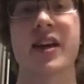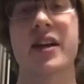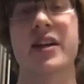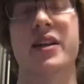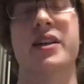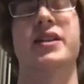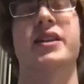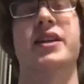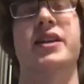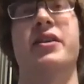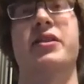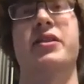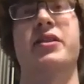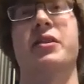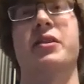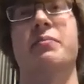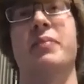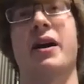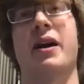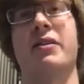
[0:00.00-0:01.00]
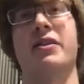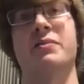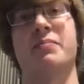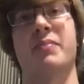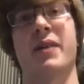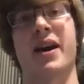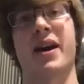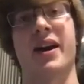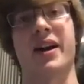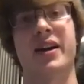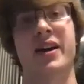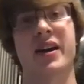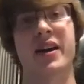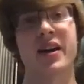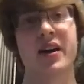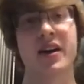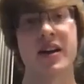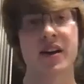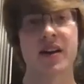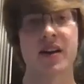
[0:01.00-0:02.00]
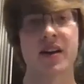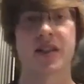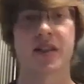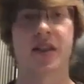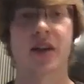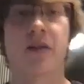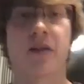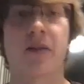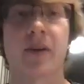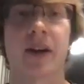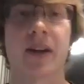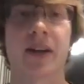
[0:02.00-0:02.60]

to see how you can bounce back. So when I